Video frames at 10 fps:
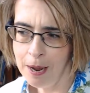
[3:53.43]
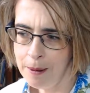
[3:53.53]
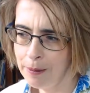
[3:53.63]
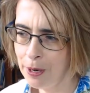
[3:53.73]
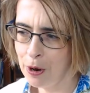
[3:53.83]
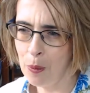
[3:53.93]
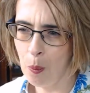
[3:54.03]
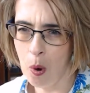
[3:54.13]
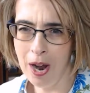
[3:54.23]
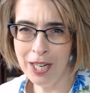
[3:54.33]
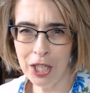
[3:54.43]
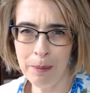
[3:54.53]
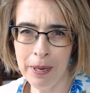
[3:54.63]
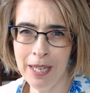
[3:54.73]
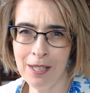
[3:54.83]
You know, why is she
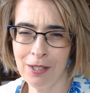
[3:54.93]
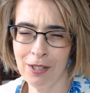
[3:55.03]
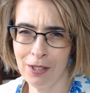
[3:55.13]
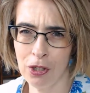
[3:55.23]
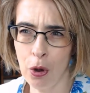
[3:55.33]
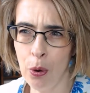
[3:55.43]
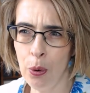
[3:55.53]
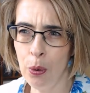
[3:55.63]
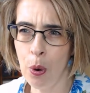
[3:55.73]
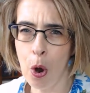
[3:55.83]
being so